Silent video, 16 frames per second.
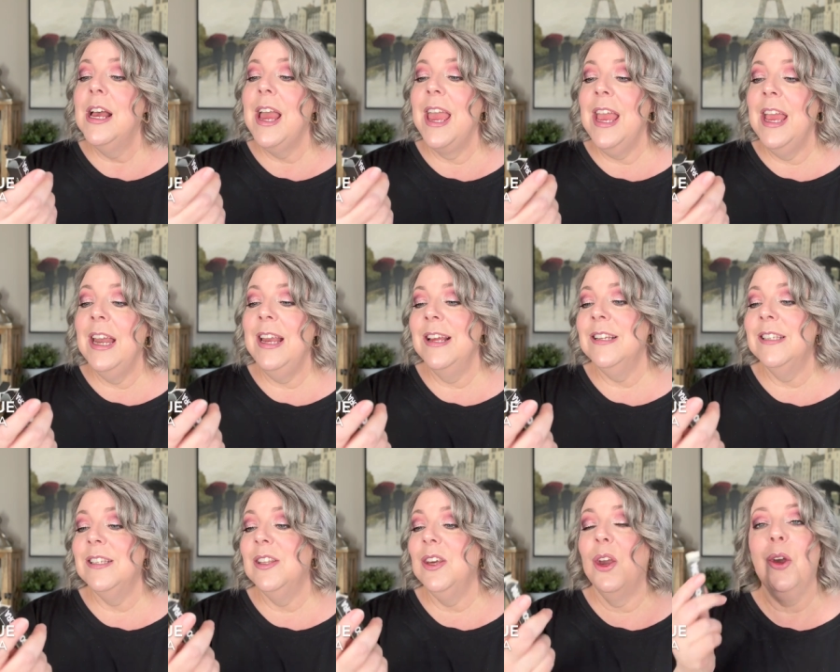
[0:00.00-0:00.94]
It
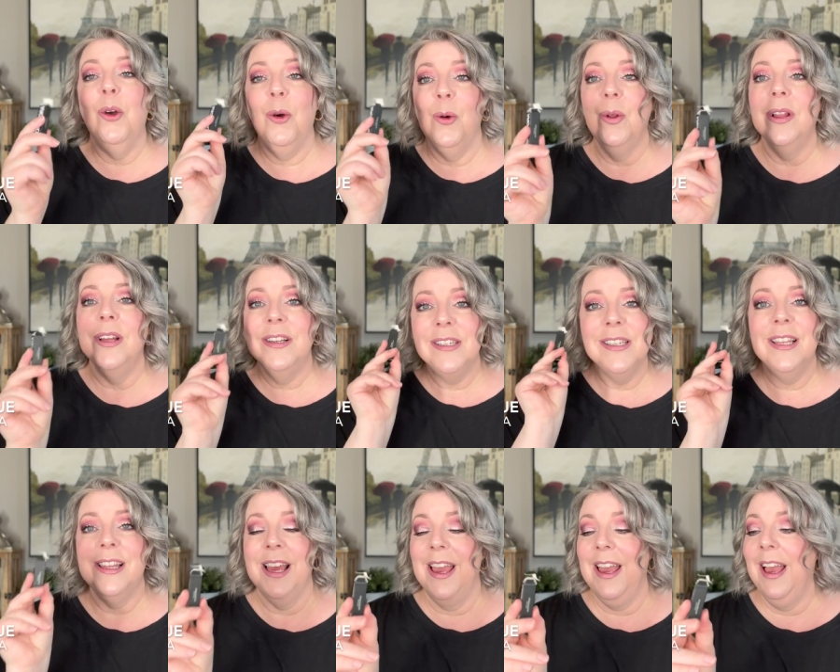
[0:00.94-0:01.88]
is the coolest
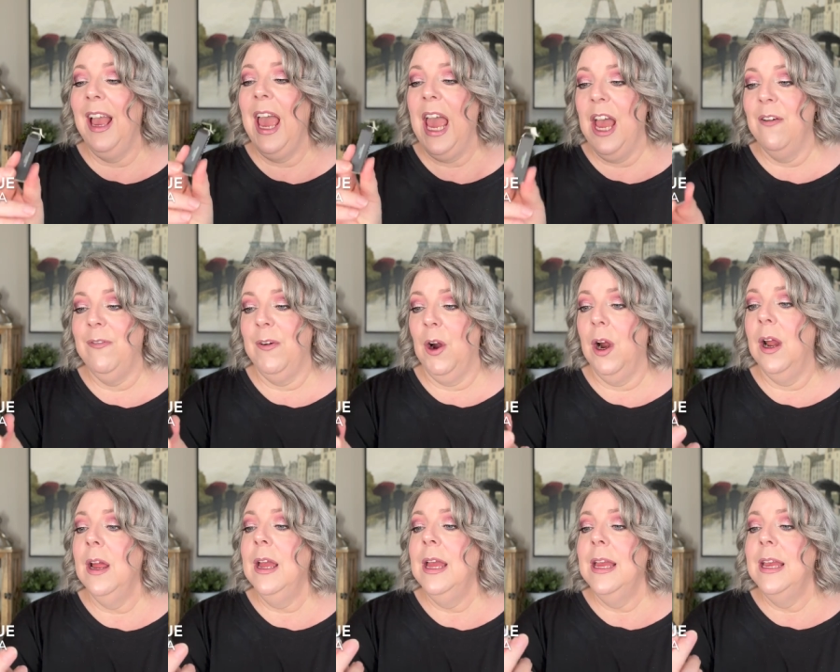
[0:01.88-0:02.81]
thing
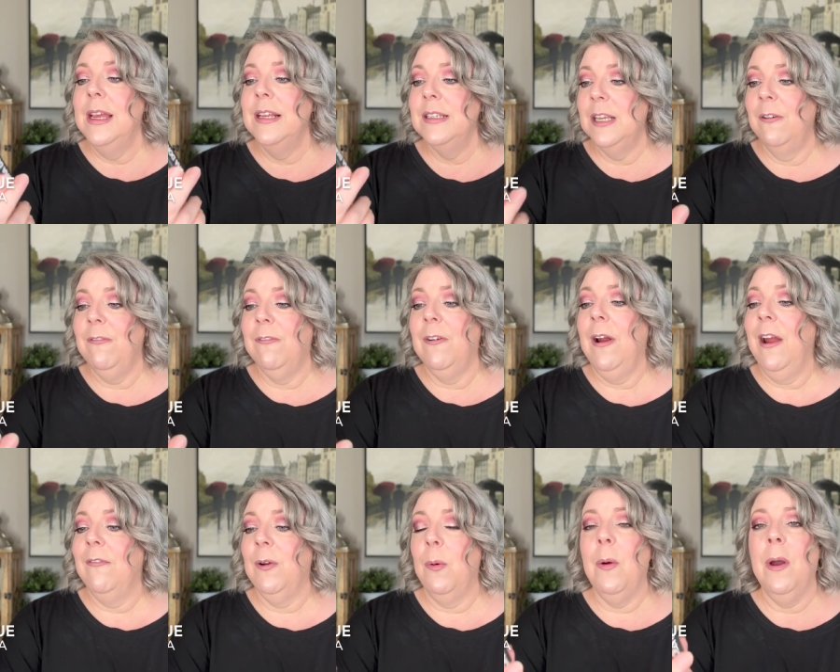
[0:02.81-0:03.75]
ever. Is it for
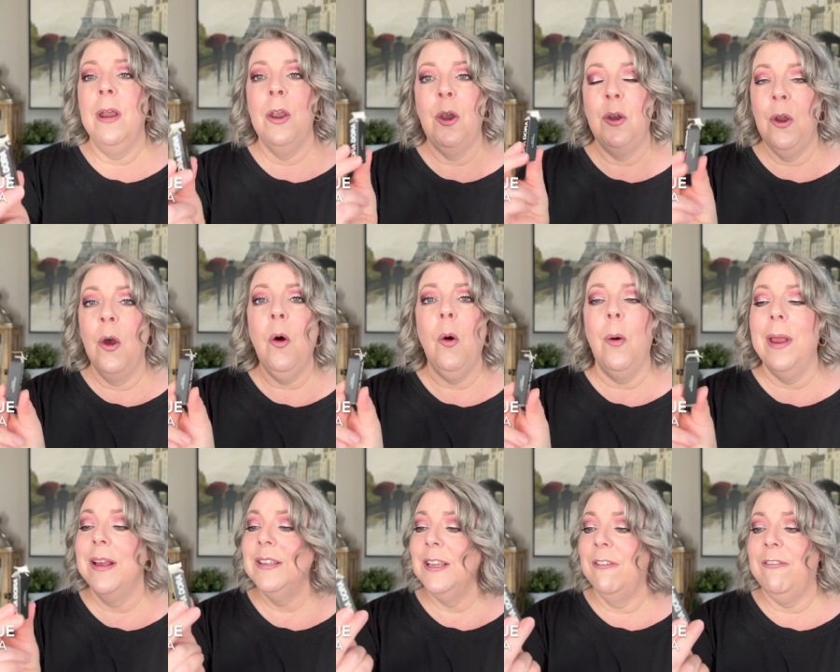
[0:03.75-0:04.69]
everyone? No.
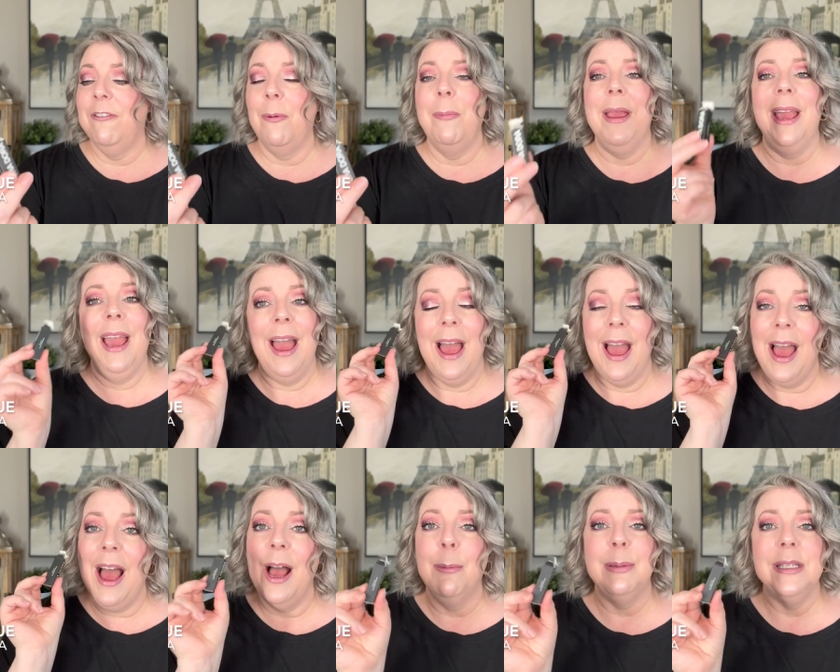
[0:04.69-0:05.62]
Is it for me?
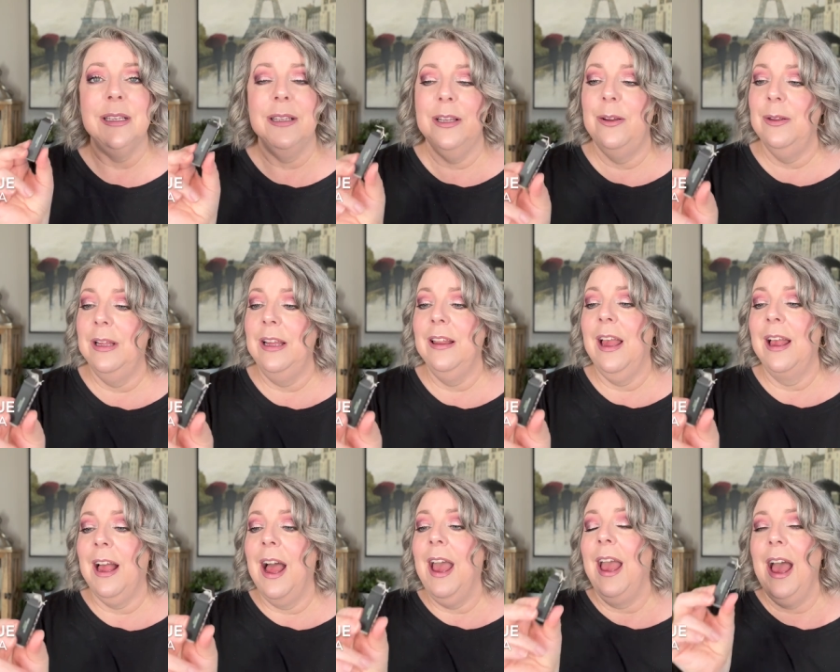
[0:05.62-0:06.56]
Absolutely.
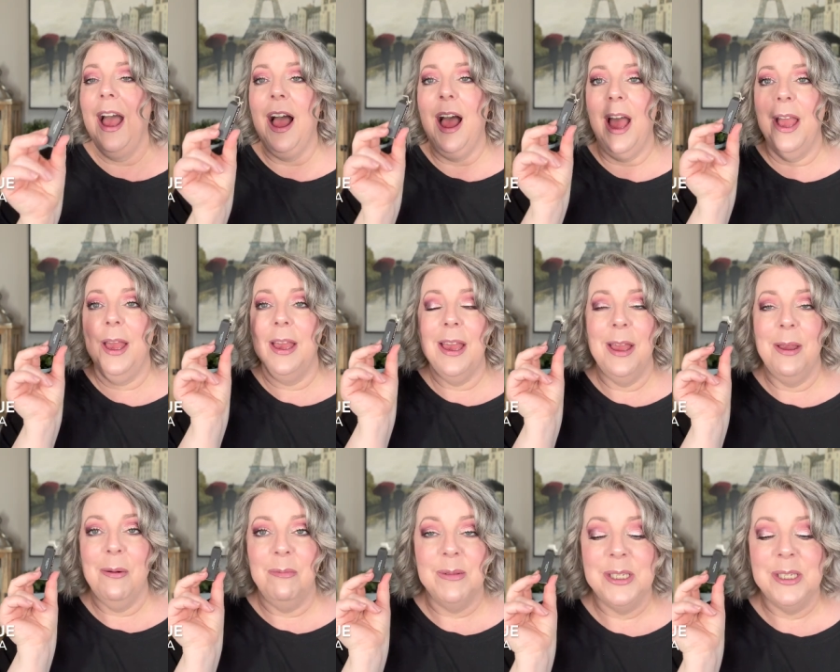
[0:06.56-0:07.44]
Like I, I am